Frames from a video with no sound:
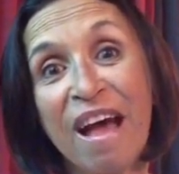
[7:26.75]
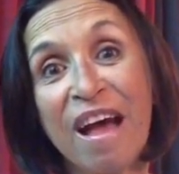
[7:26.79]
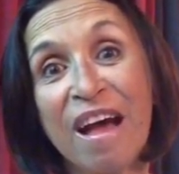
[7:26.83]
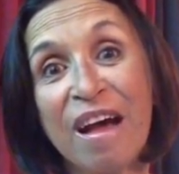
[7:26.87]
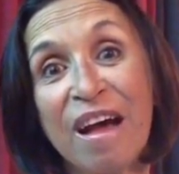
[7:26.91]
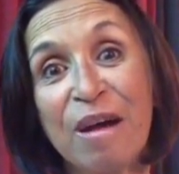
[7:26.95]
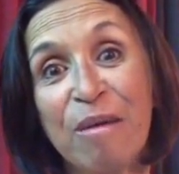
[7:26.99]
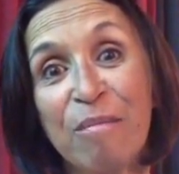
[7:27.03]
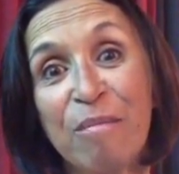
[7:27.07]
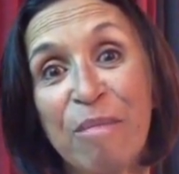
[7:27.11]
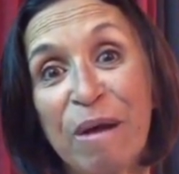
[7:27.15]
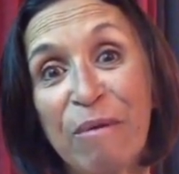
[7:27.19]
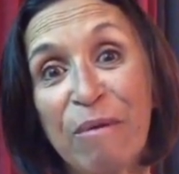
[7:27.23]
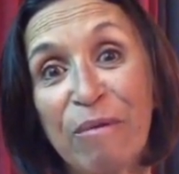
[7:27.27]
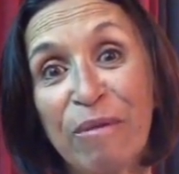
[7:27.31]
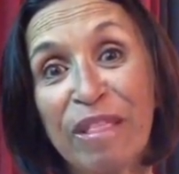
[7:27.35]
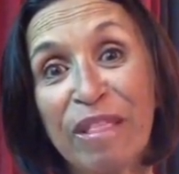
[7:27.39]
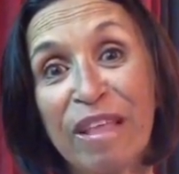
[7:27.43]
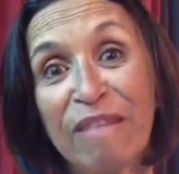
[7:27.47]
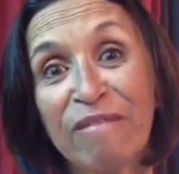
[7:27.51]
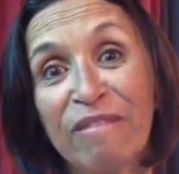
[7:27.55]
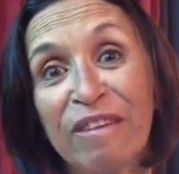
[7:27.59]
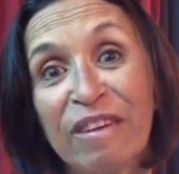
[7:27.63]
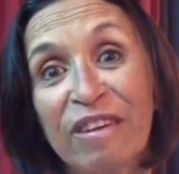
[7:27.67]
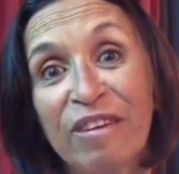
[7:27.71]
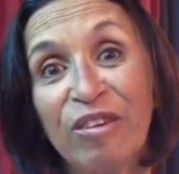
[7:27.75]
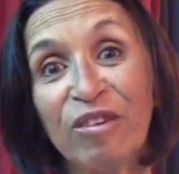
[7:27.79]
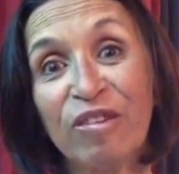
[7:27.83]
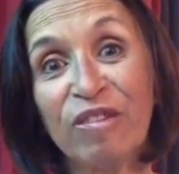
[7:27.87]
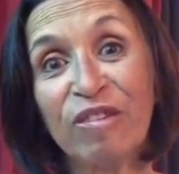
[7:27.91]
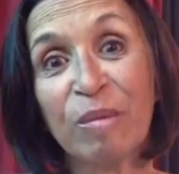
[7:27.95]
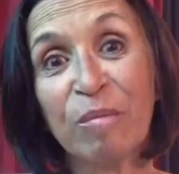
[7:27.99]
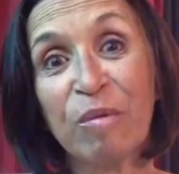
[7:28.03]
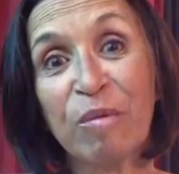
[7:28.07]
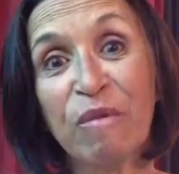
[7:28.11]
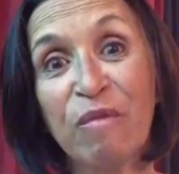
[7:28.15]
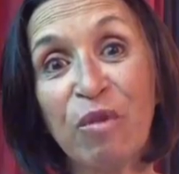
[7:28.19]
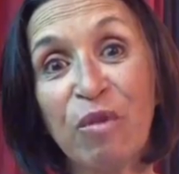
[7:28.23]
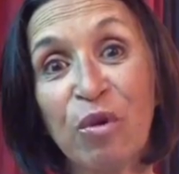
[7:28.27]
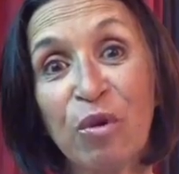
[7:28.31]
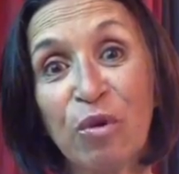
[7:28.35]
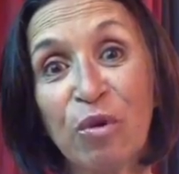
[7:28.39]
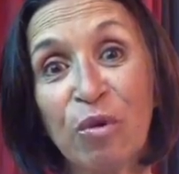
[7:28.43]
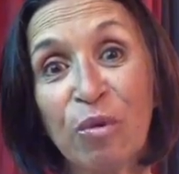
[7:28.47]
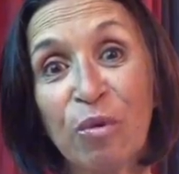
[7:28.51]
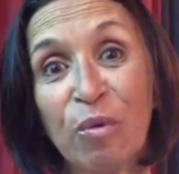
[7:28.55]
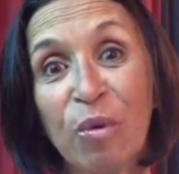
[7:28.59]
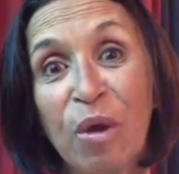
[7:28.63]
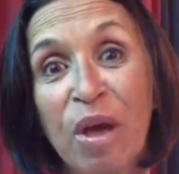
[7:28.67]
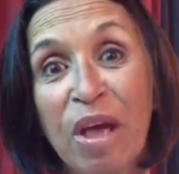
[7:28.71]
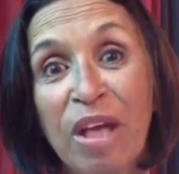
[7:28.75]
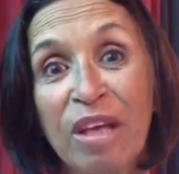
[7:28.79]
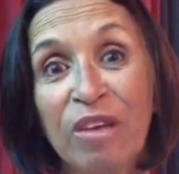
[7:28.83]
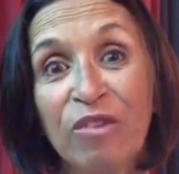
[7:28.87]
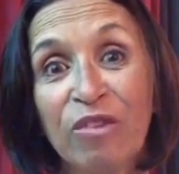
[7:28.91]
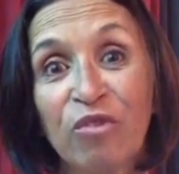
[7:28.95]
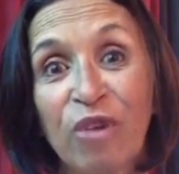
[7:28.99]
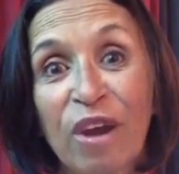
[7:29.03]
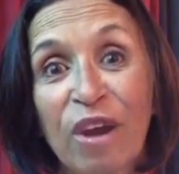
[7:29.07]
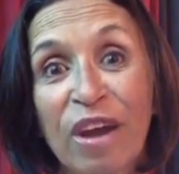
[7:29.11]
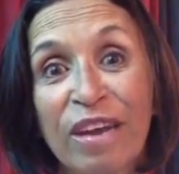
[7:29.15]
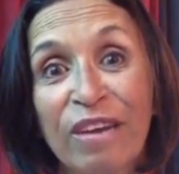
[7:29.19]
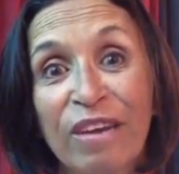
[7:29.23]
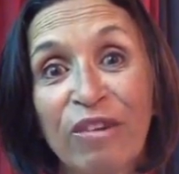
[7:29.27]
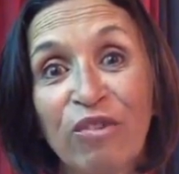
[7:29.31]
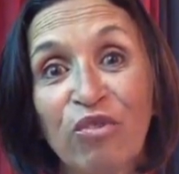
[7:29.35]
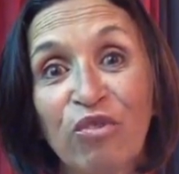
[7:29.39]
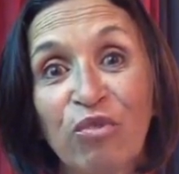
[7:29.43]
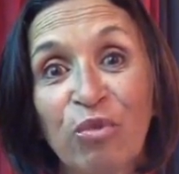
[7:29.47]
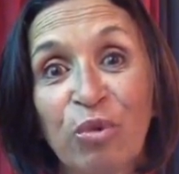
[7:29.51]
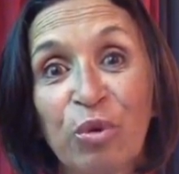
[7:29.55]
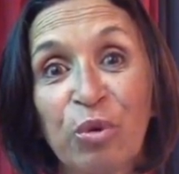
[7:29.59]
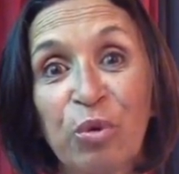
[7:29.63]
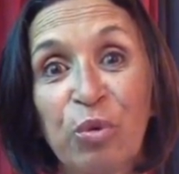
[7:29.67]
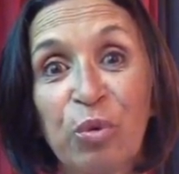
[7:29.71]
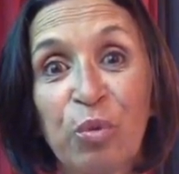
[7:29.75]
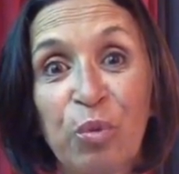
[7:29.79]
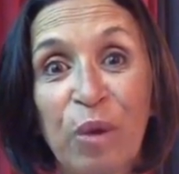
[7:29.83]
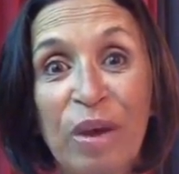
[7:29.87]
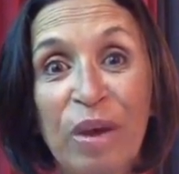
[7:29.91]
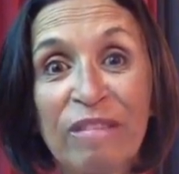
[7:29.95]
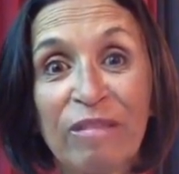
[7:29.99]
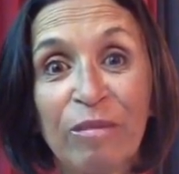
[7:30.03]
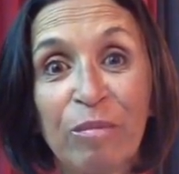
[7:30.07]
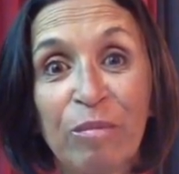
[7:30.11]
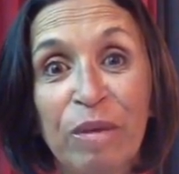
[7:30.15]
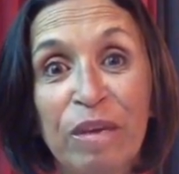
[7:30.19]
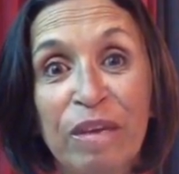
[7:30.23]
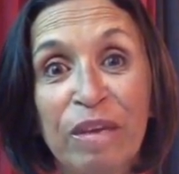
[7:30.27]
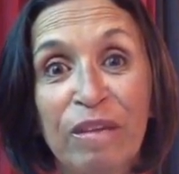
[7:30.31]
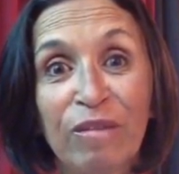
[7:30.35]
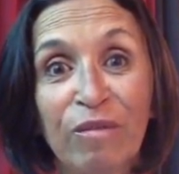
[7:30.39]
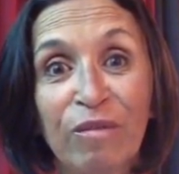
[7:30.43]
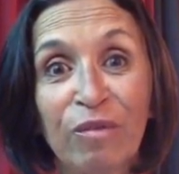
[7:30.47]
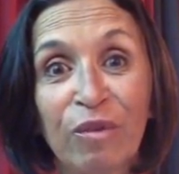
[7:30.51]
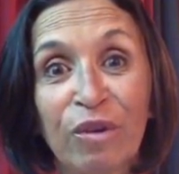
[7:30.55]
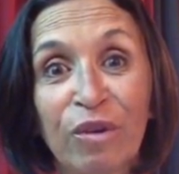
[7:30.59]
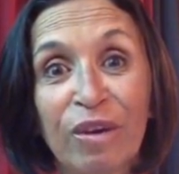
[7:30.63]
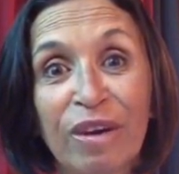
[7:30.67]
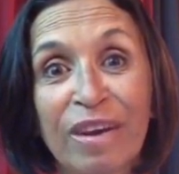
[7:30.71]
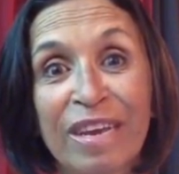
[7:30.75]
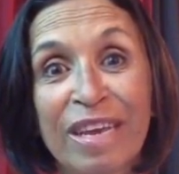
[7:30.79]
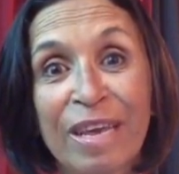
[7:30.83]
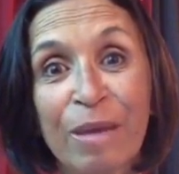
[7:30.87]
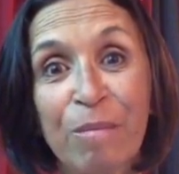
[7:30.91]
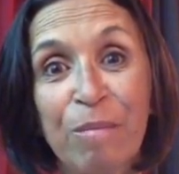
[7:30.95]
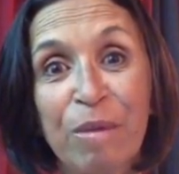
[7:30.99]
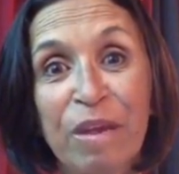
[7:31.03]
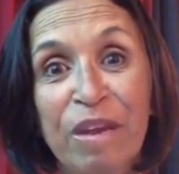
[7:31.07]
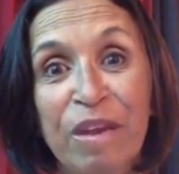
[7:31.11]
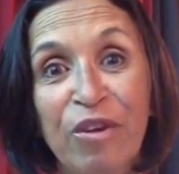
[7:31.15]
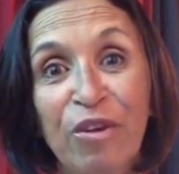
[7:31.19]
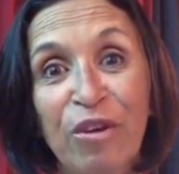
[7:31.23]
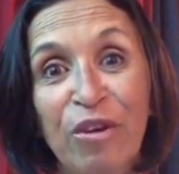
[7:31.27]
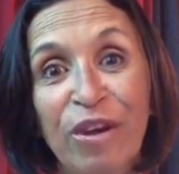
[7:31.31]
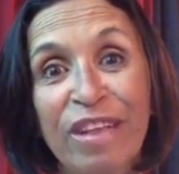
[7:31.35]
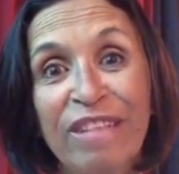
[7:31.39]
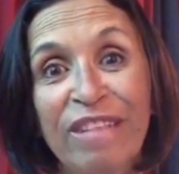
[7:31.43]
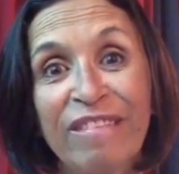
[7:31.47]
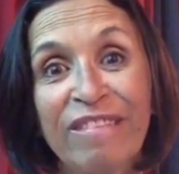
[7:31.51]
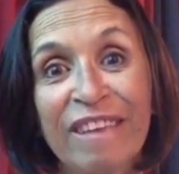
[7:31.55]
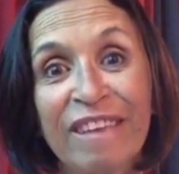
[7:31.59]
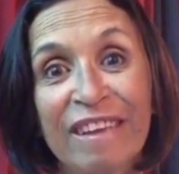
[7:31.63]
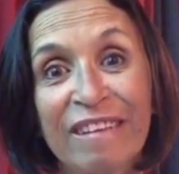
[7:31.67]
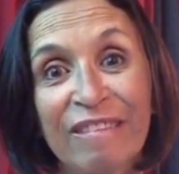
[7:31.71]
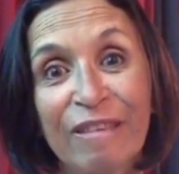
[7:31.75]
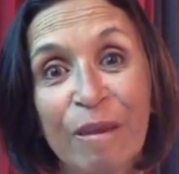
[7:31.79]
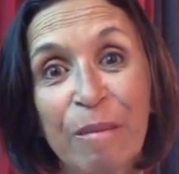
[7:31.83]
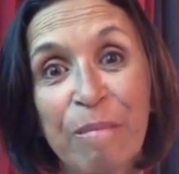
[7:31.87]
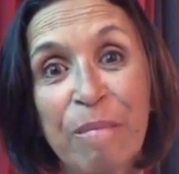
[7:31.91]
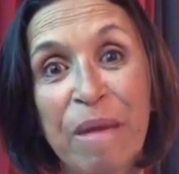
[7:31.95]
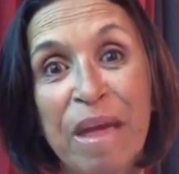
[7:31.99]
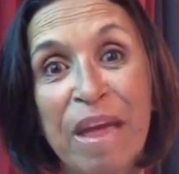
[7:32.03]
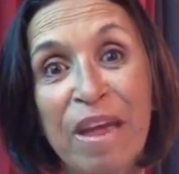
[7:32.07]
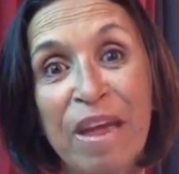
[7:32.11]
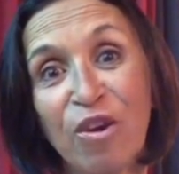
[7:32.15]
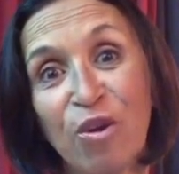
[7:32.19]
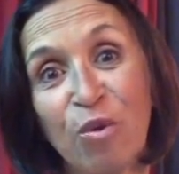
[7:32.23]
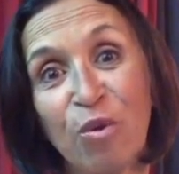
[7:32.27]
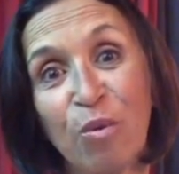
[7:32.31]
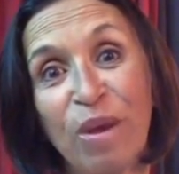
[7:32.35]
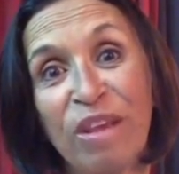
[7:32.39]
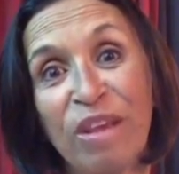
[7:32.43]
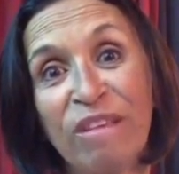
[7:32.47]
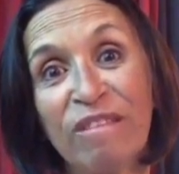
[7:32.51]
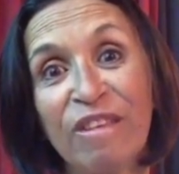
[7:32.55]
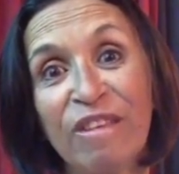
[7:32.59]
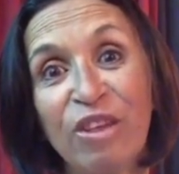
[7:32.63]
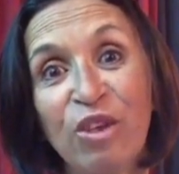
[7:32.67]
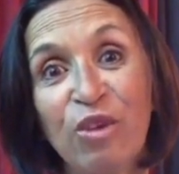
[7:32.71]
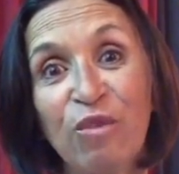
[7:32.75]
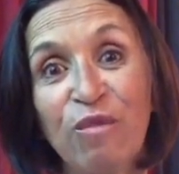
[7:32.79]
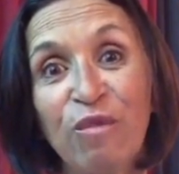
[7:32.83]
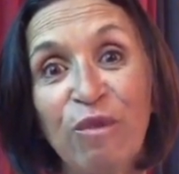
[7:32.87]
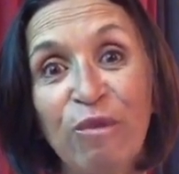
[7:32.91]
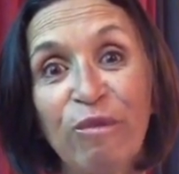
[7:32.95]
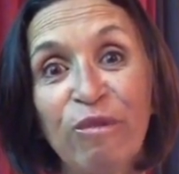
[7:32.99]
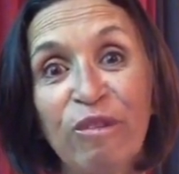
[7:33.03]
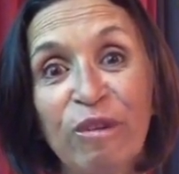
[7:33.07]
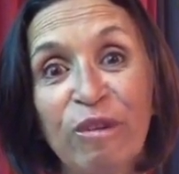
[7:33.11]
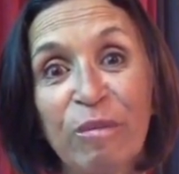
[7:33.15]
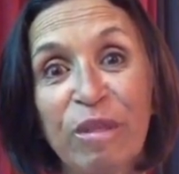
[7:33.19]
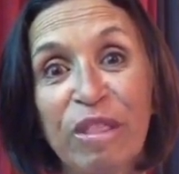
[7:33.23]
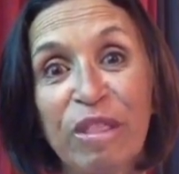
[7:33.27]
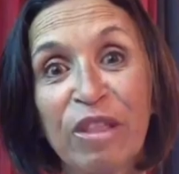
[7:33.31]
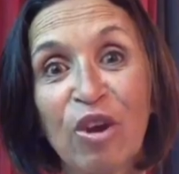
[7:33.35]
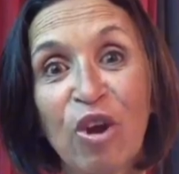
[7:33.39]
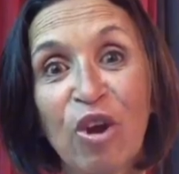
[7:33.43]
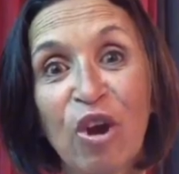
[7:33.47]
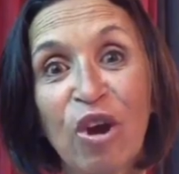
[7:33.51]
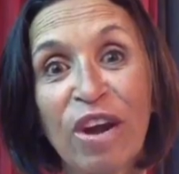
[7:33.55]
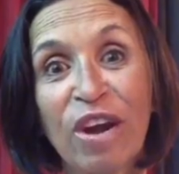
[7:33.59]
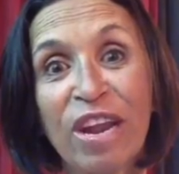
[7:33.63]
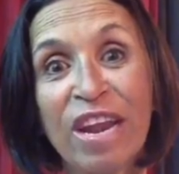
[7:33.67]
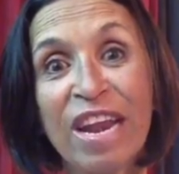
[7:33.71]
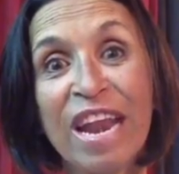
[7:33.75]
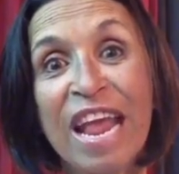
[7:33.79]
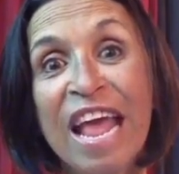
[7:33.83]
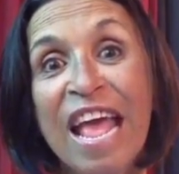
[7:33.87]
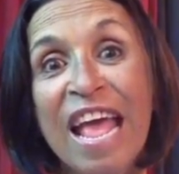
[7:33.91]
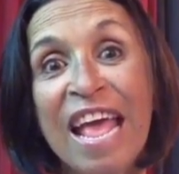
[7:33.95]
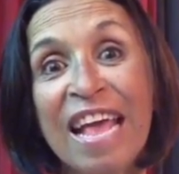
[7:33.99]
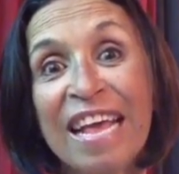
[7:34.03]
Um, I would love to hear some of your tried and true recipes for keeping your insects at bay or ways that you've used them in the garden.